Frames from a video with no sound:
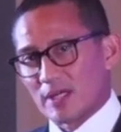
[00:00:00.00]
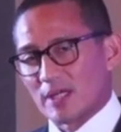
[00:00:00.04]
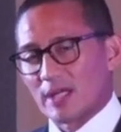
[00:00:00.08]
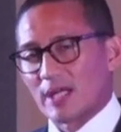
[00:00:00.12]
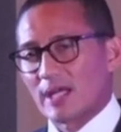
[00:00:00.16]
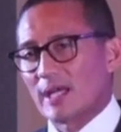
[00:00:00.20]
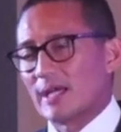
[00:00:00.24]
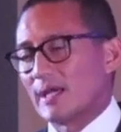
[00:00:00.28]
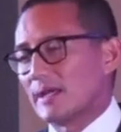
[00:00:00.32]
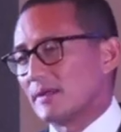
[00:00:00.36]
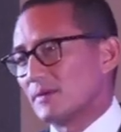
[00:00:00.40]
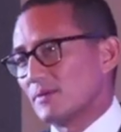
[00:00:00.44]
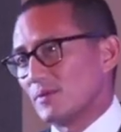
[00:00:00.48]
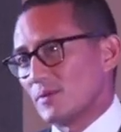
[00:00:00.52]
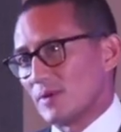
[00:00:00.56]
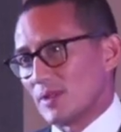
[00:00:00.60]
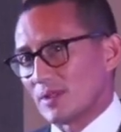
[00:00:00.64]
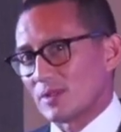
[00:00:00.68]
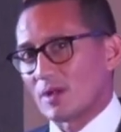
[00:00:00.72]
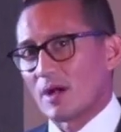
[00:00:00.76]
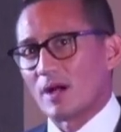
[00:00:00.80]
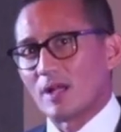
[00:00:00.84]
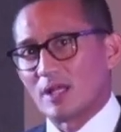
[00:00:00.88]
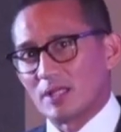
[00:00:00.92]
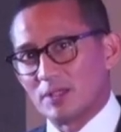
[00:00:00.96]
ahead with
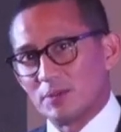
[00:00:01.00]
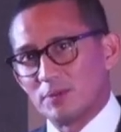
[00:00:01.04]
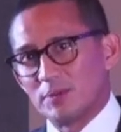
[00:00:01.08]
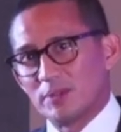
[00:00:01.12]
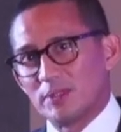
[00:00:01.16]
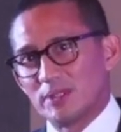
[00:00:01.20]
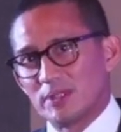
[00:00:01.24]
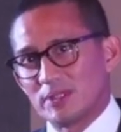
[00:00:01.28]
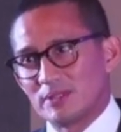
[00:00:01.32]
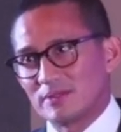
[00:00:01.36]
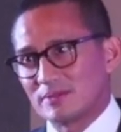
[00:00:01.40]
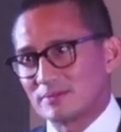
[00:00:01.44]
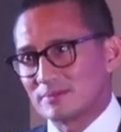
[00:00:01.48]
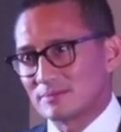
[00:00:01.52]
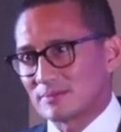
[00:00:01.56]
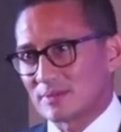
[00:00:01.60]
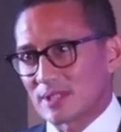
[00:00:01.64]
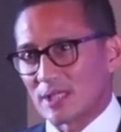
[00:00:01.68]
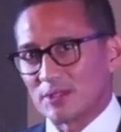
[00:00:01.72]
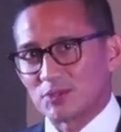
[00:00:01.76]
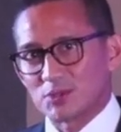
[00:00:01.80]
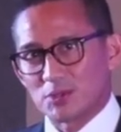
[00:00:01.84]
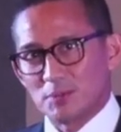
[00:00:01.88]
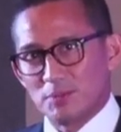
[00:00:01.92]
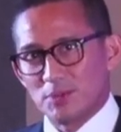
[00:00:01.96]
Hollywood,
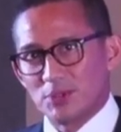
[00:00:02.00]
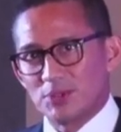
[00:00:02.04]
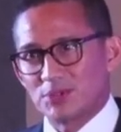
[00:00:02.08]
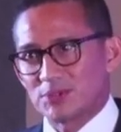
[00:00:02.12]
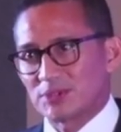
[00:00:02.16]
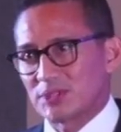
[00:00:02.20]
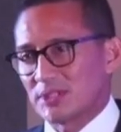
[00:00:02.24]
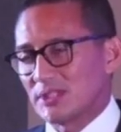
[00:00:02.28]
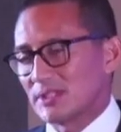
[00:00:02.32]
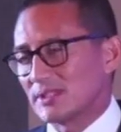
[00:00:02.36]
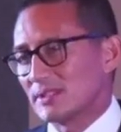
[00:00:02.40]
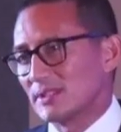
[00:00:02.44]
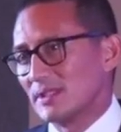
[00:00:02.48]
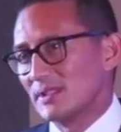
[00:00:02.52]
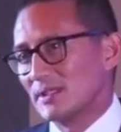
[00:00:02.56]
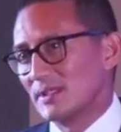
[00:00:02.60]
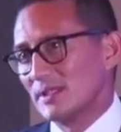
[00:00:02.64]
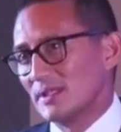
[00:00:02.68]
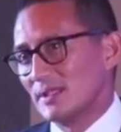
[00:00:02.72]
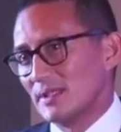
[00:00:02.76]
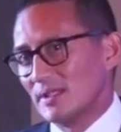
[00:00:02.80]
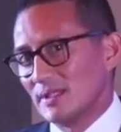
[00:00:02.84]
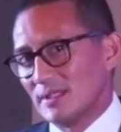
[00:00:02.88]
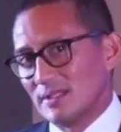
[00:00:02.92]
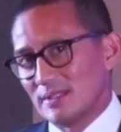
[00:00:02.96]
country music.
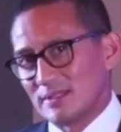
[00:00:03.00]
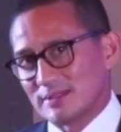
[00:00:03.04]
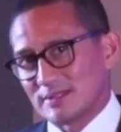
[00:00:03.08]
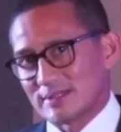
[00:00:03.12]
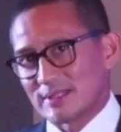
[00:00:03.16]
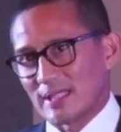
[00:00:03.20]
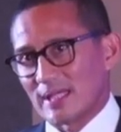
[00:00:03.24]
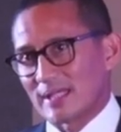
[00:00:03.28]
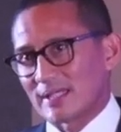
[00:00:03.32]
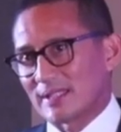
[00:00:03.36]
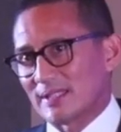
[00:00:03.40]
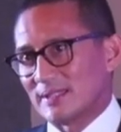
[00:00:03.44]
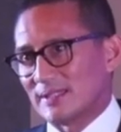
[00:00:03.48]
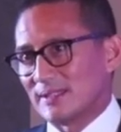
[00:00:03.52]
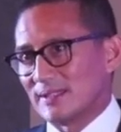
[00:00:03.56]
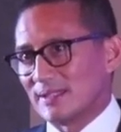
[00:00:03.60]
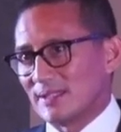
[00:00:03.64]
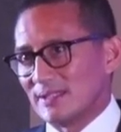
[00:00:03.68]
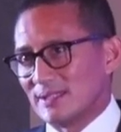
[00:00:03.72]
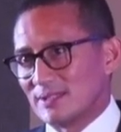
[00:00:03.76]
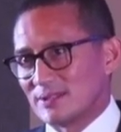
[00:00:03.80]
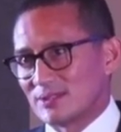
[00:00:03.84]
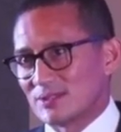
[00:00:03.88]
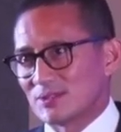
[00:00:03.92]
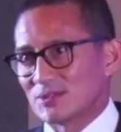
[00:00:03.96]
Second
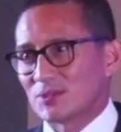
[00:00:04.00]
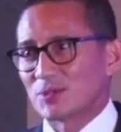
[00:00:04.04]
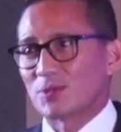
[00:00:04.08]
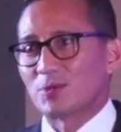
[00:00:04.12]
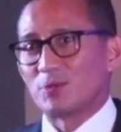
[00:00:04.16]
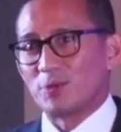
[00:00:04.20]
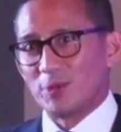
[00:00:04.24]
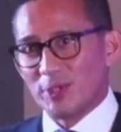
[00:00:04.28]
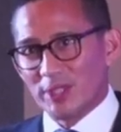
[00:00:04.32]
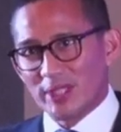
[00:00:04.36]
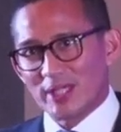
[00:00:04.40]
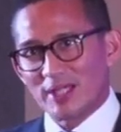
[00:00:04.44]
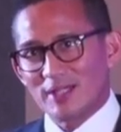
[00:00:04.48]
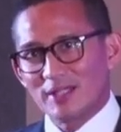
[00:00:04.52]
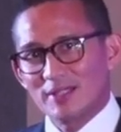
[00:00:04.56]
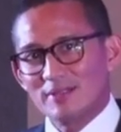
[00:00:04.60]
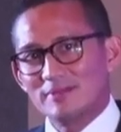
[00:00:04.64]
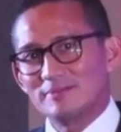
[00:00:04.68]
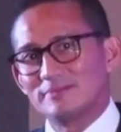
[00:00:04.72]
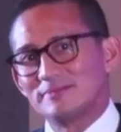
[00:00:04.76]
is Korea